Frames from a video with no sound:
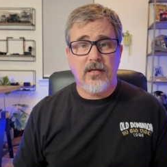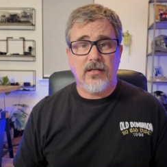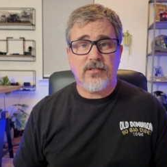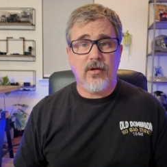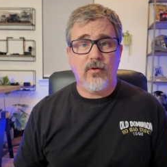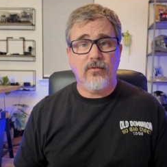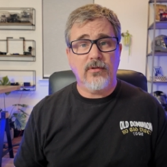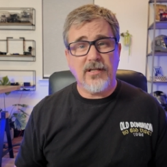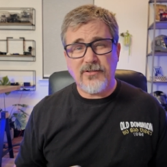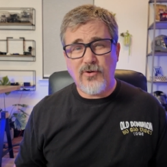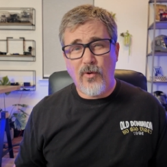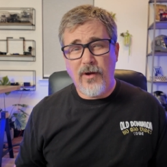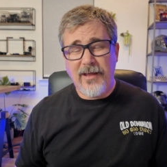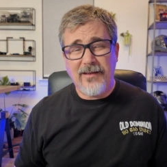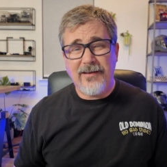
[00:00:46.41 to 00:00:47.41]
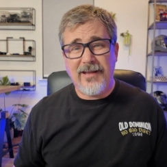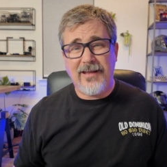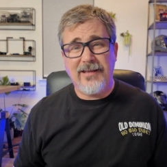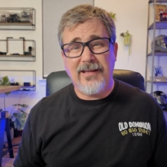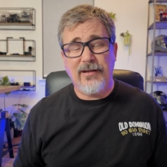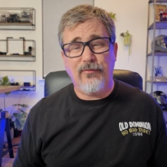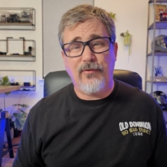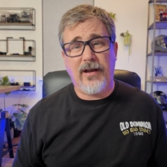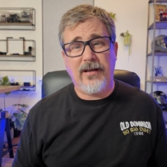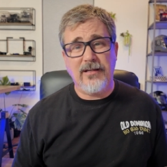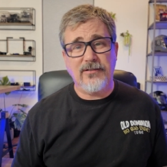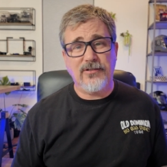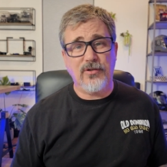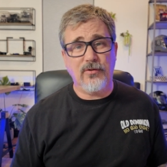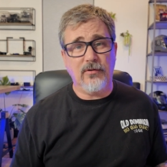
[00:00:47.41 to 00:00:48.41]
So let's go ahead and get right
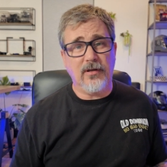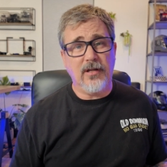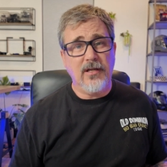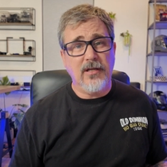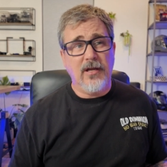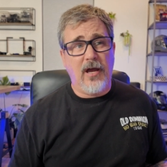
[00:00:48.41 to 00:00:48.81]
into it.